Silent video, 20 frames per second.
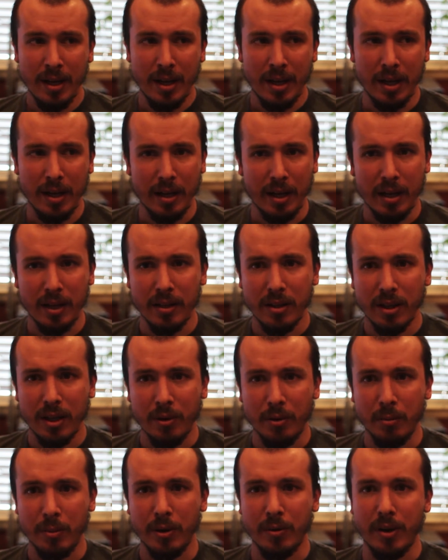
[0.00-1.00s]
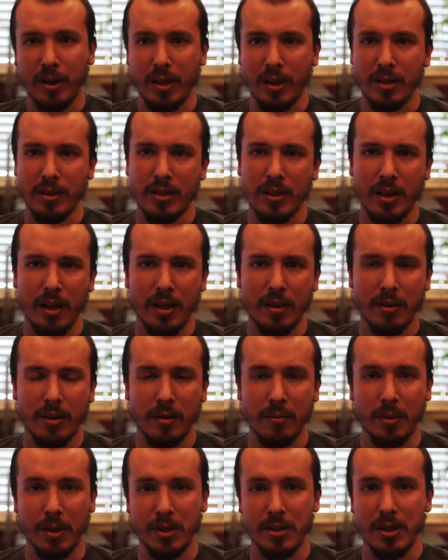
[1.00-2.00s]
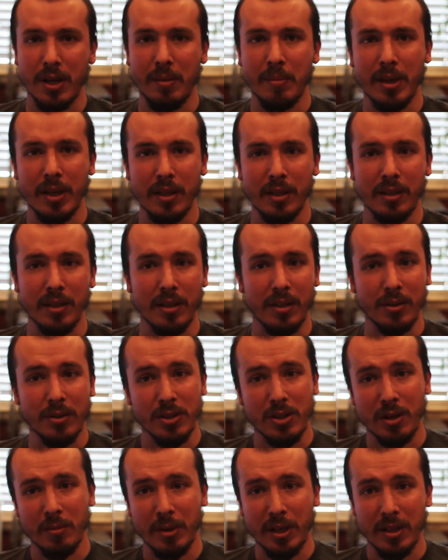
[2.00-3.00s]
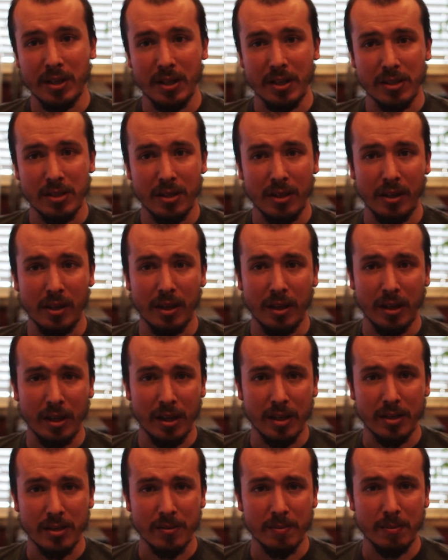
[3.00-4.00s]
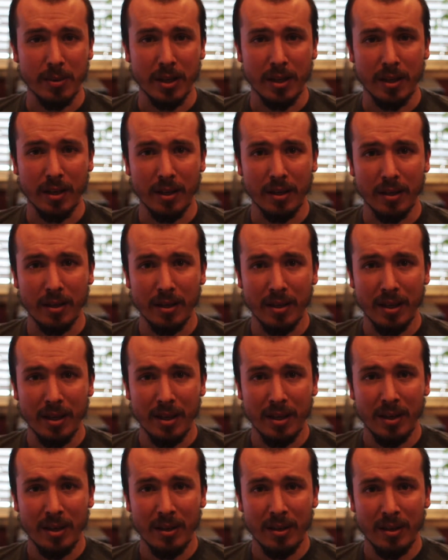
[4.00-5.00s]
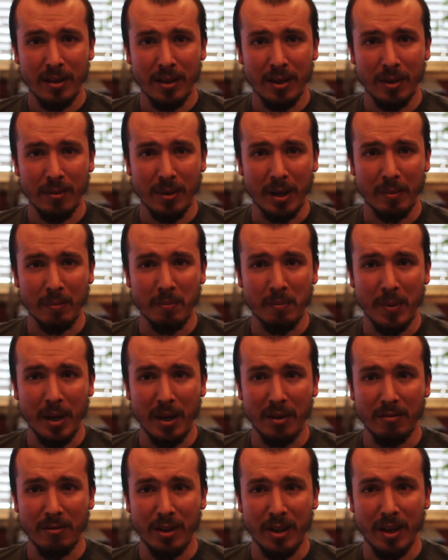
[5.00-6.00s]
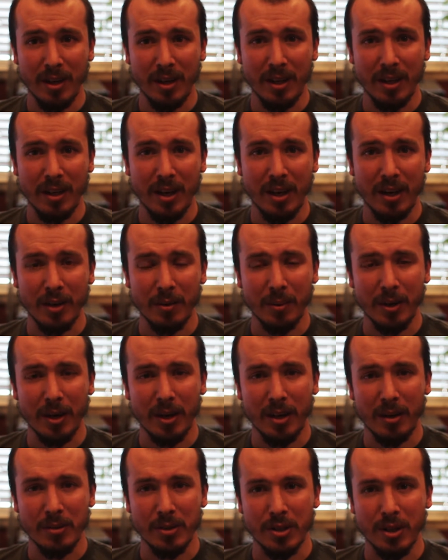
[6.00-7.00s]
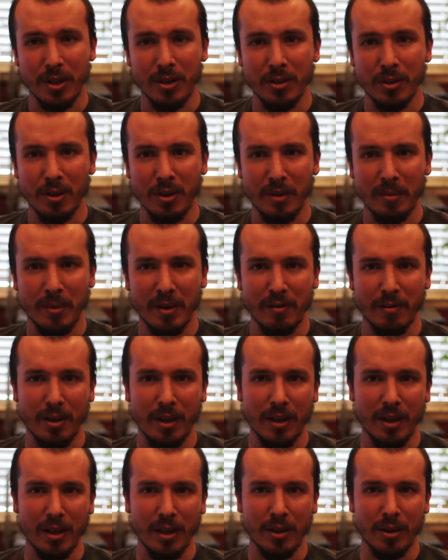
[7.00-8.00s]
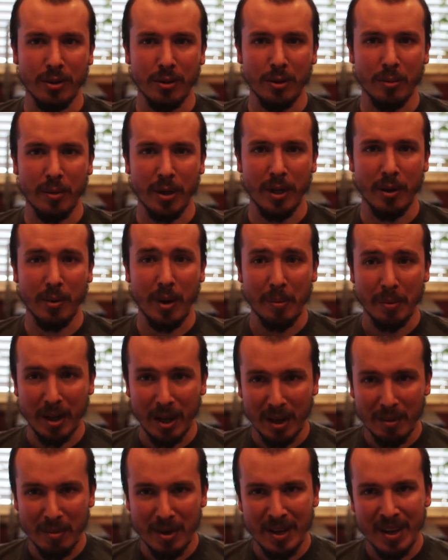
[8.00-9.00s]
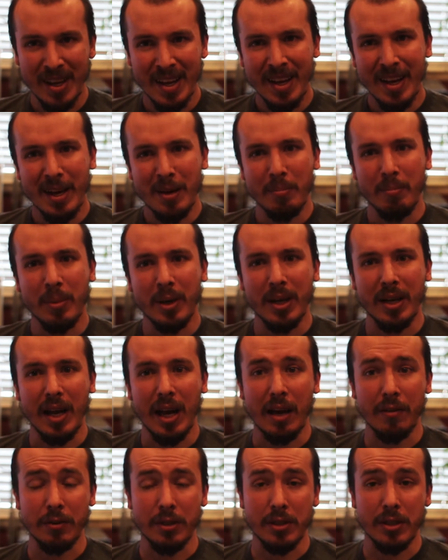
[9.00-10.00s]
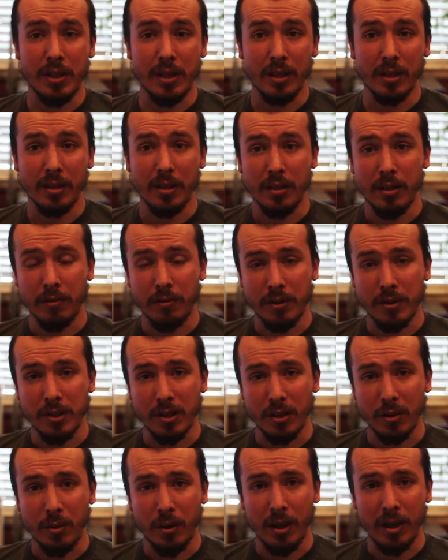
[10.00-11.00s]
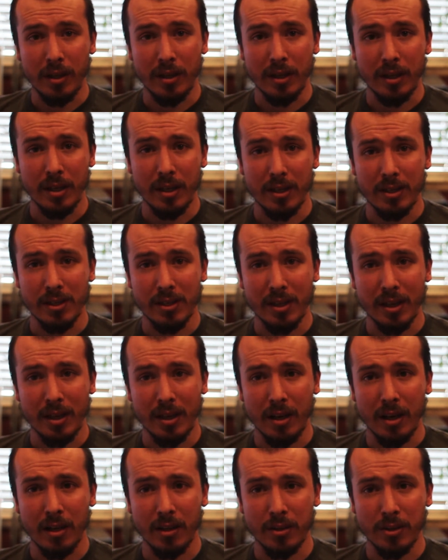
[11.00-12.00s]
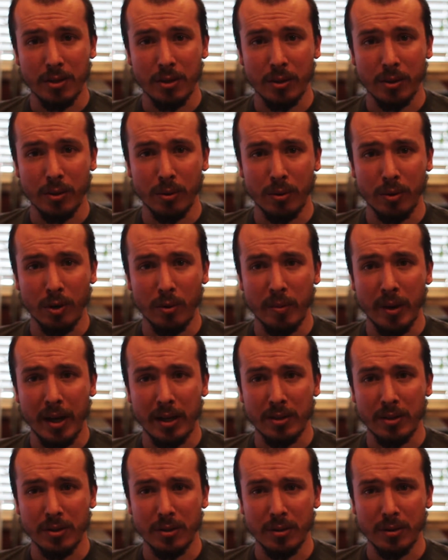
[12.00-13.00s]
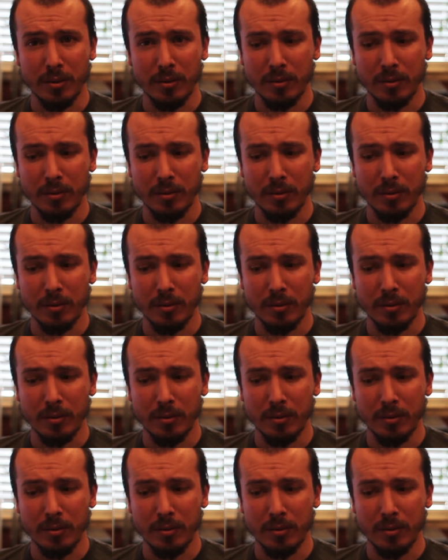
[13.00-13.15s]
I didn't think I would be running into that because I mainly didn't consider my DSLR as being my main vlogging hardware. I was going to do all of my vlogging through my webcam, but after seeing the difference in quality, it's kind of hard to go back to